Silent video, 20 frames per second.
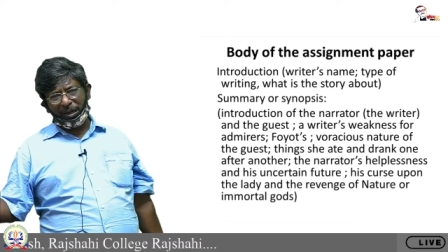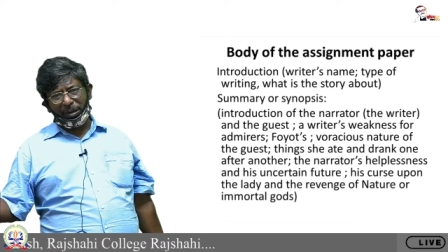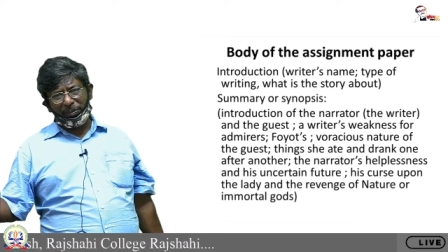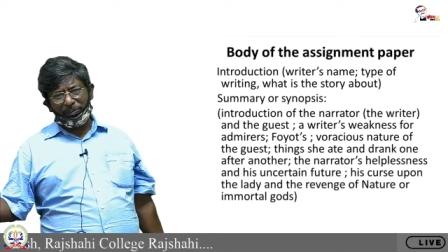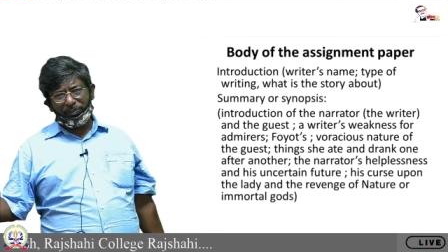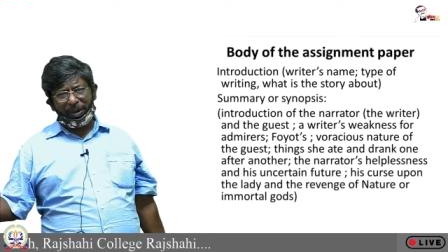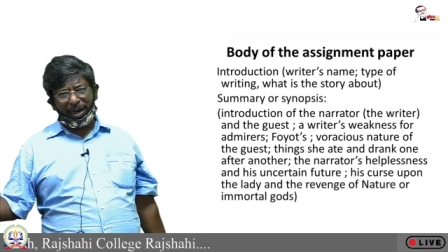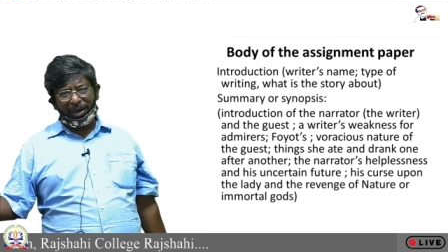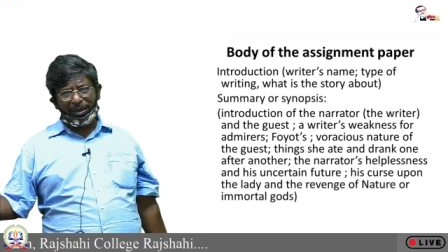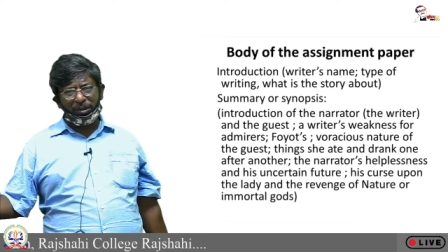
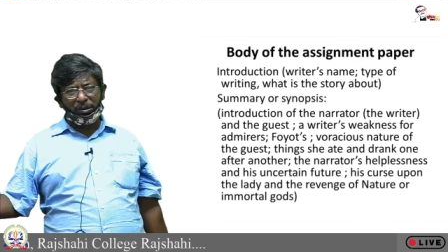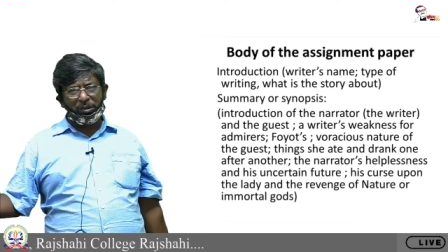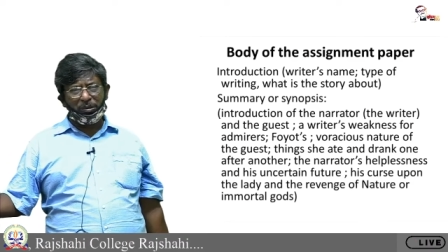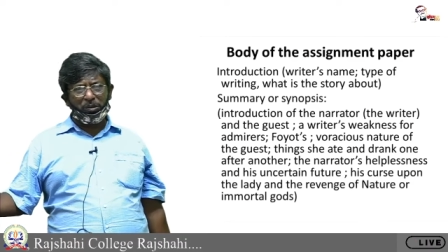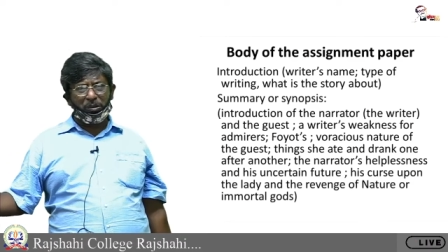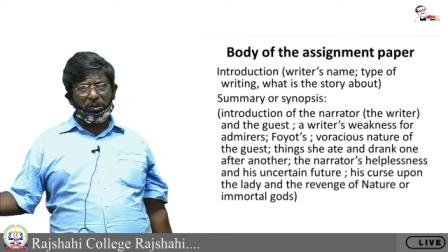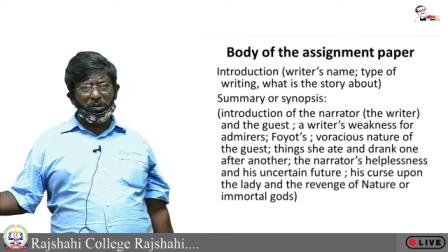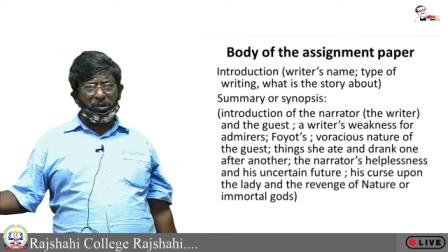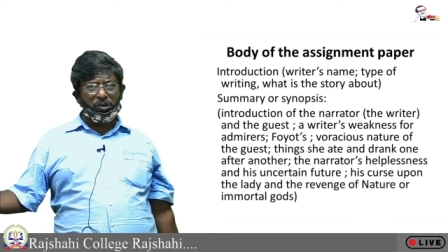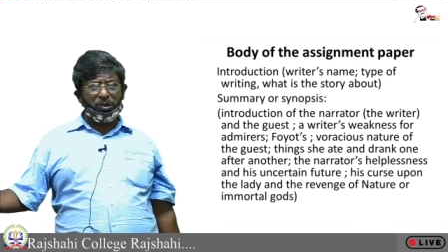but
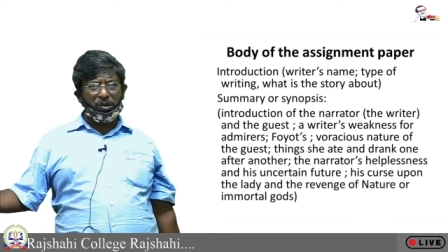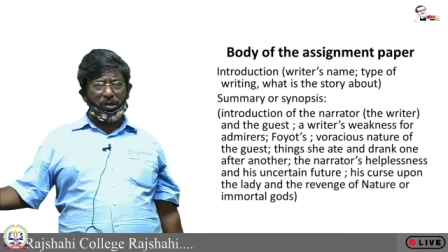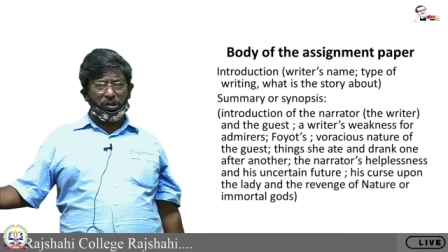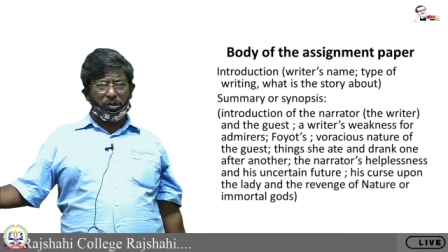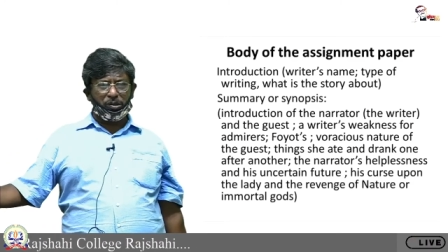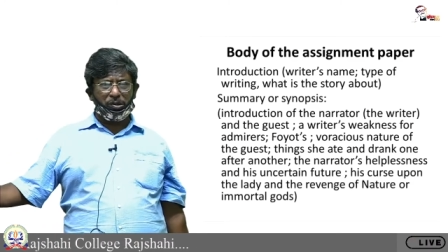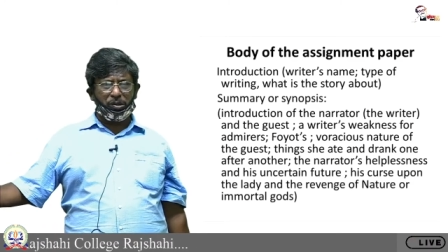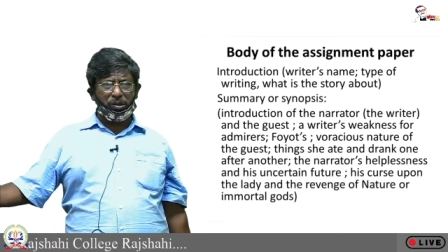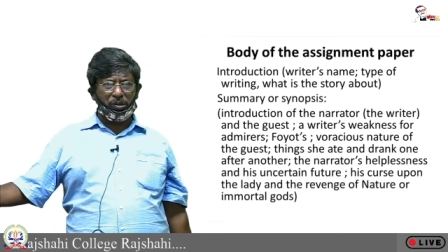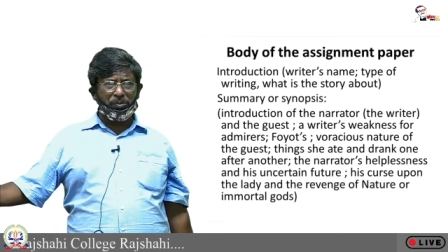could
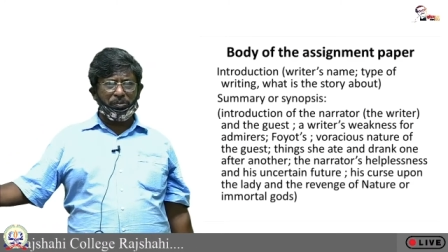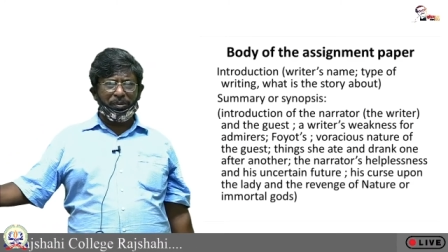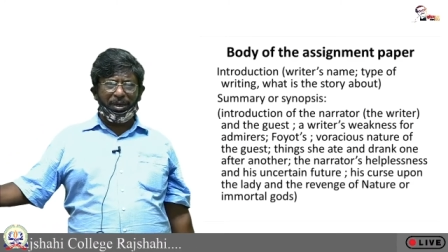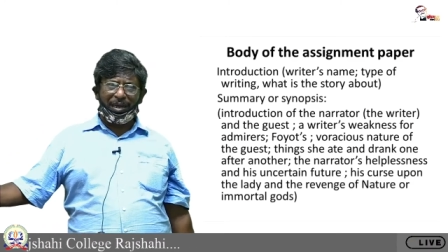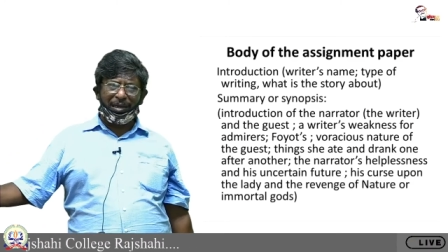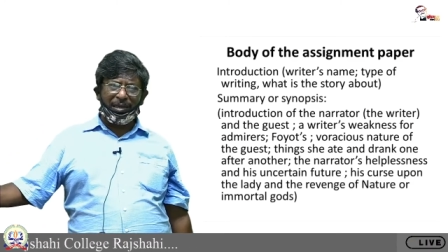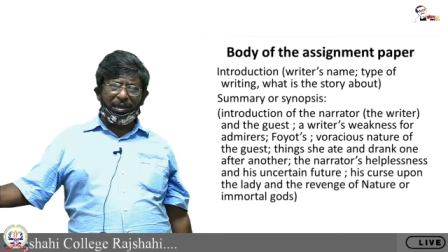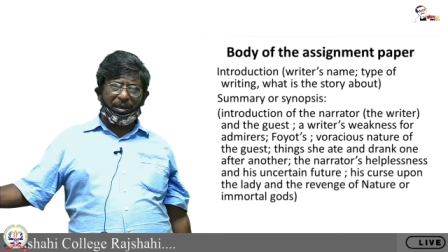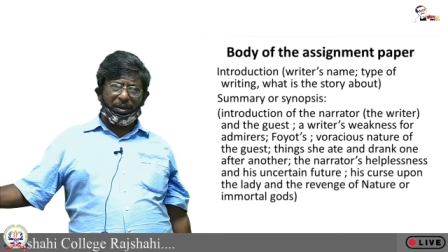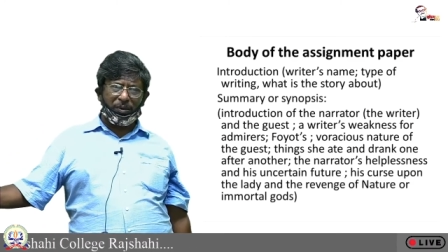not
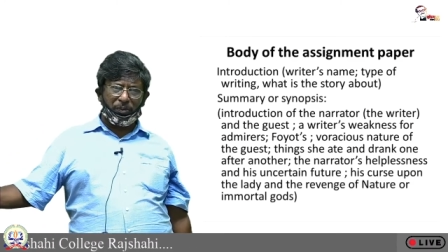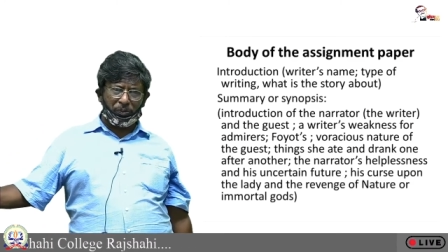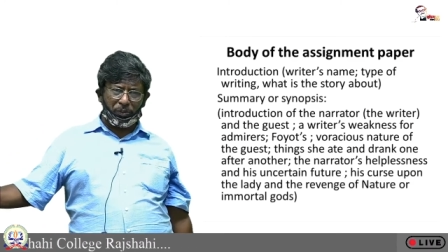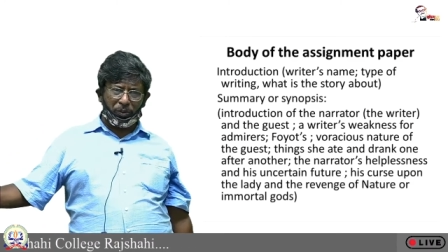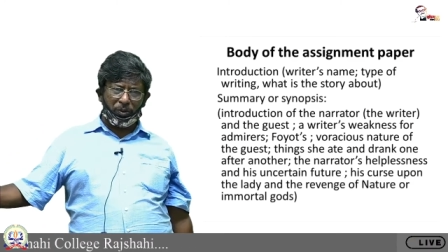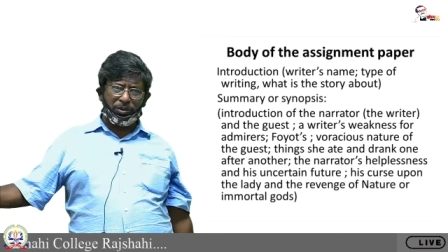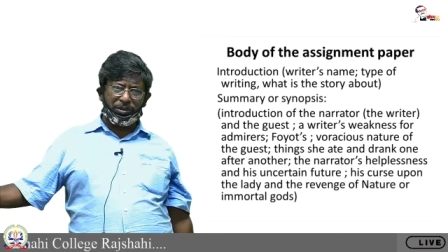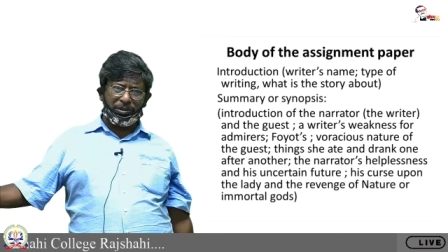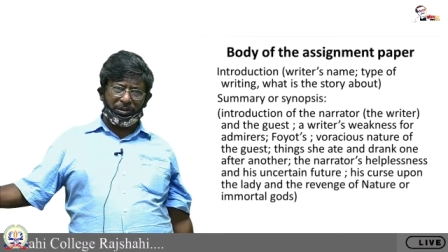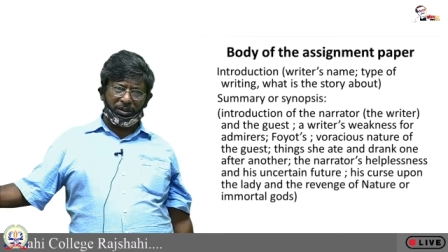make any
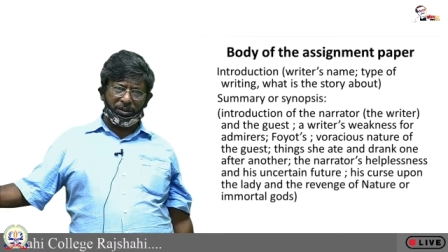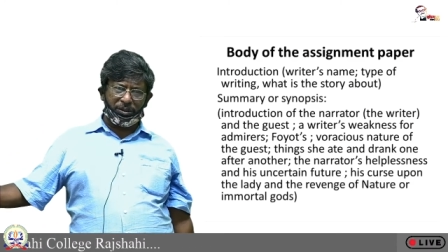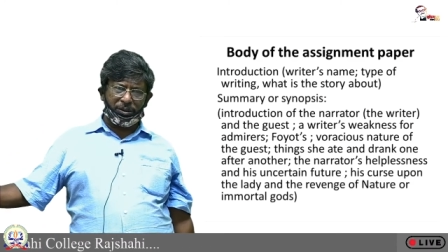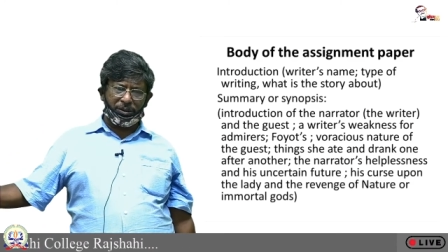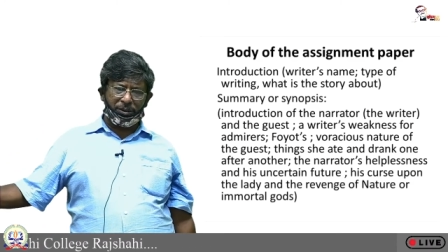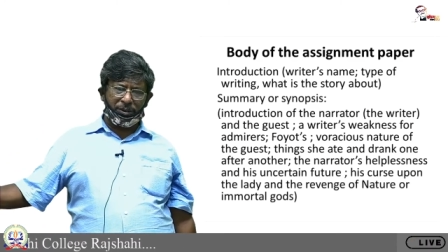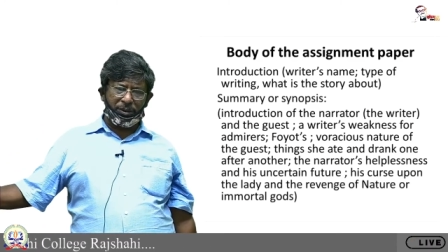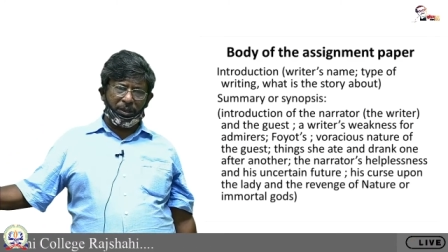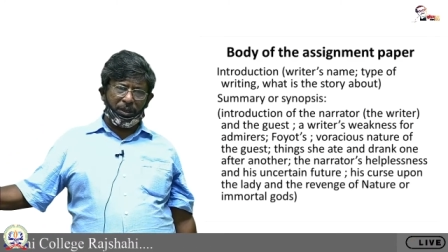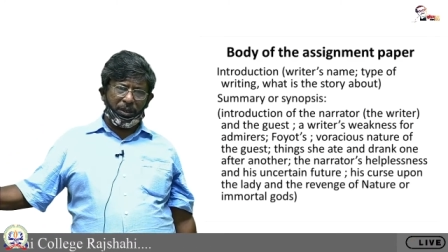
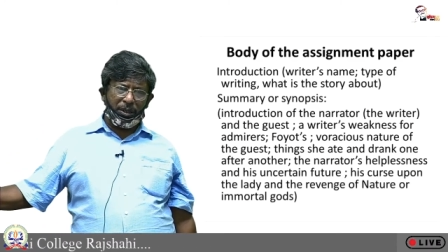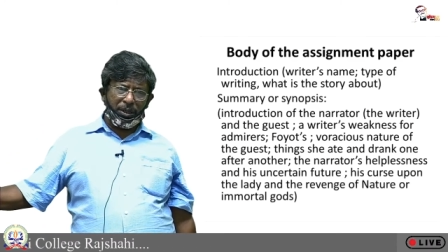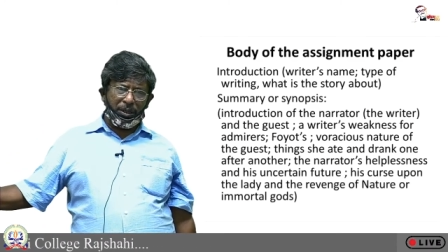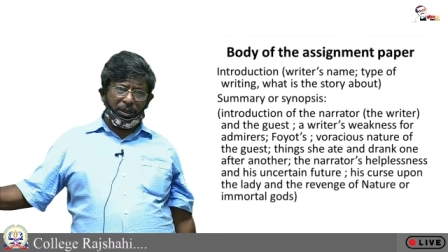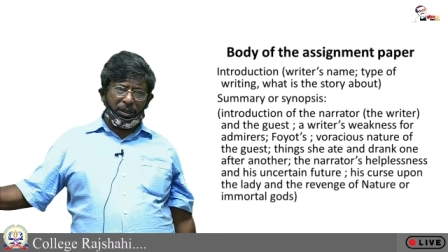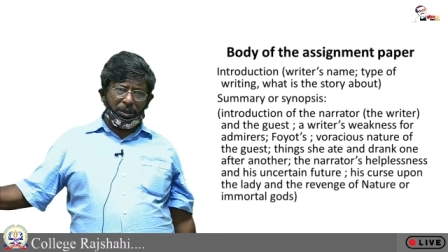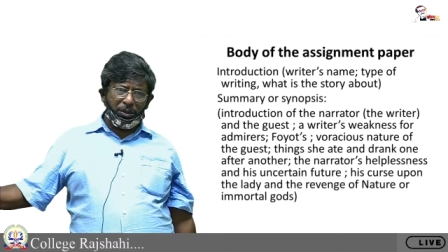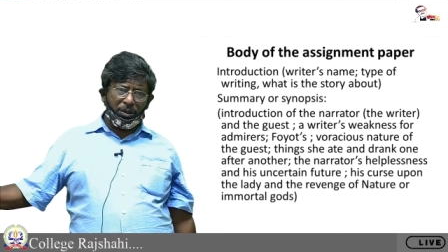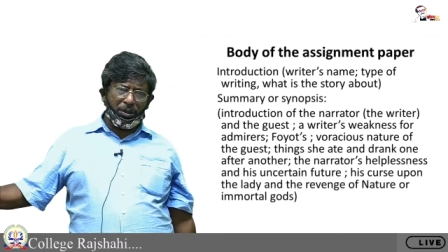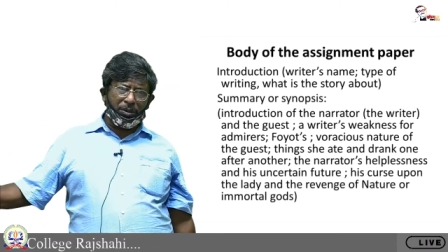process.
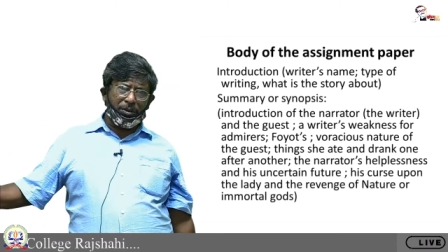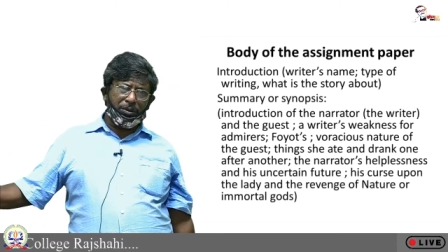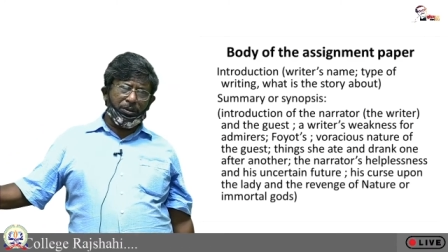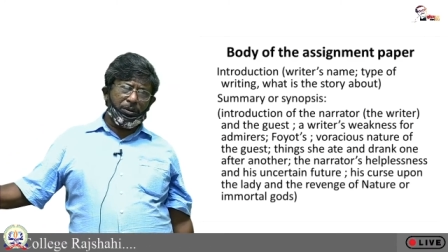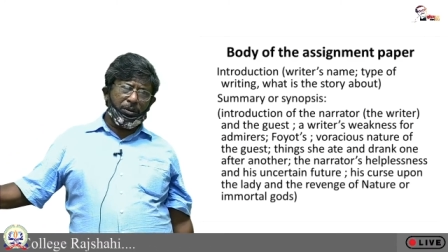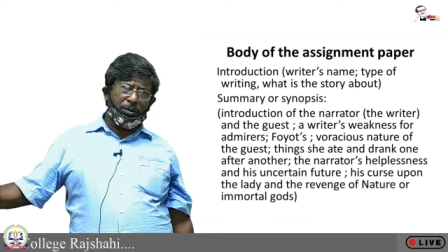Your